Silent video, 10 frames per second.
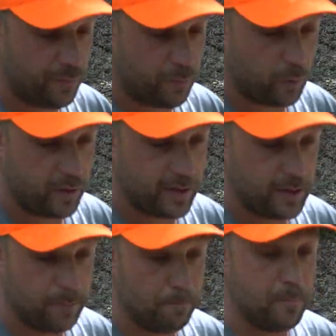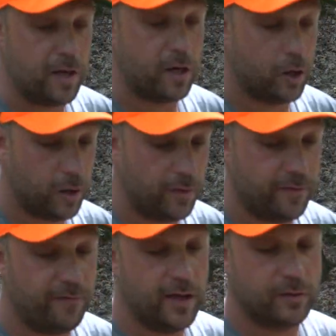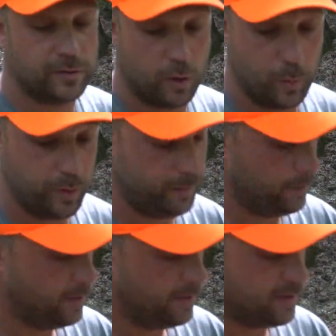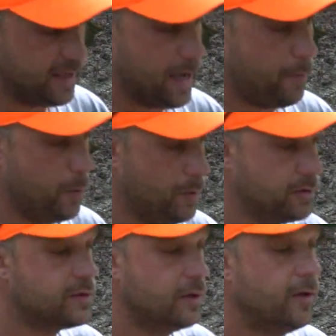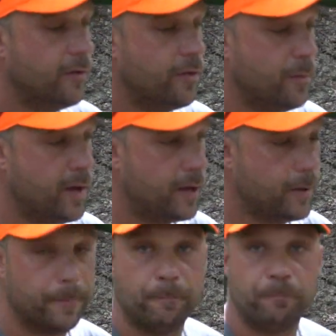before they get bigger and the veils open, and the cap opens, the better.